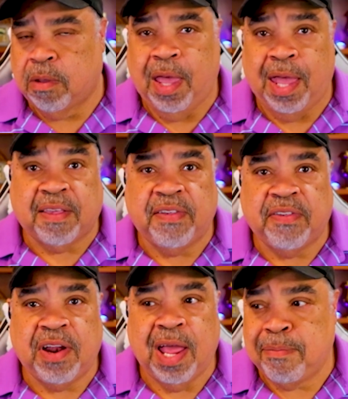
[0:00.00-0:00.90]
That's because
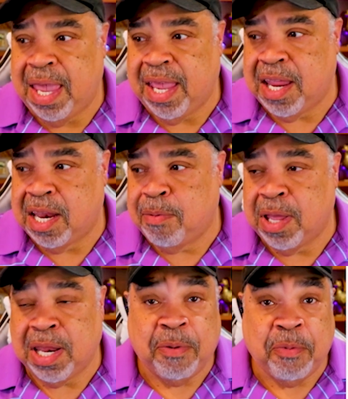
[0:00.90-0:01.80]
they're not making any
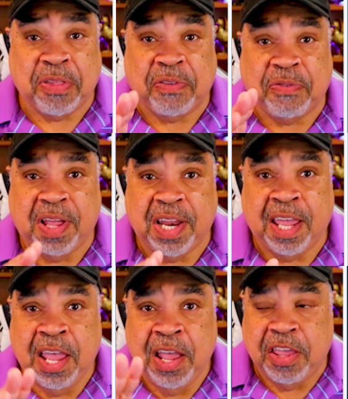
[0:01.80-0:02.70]
money, which is funny.
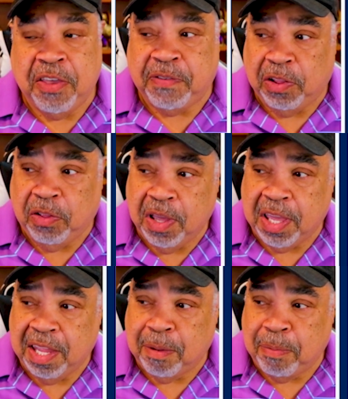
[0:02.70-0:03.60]
If you
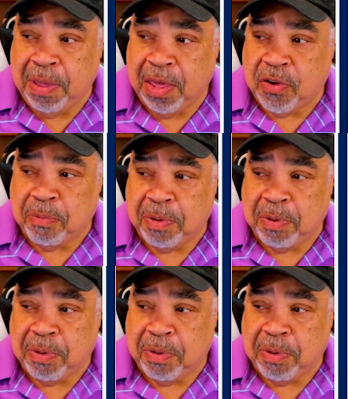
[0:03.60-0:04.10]
look at the picture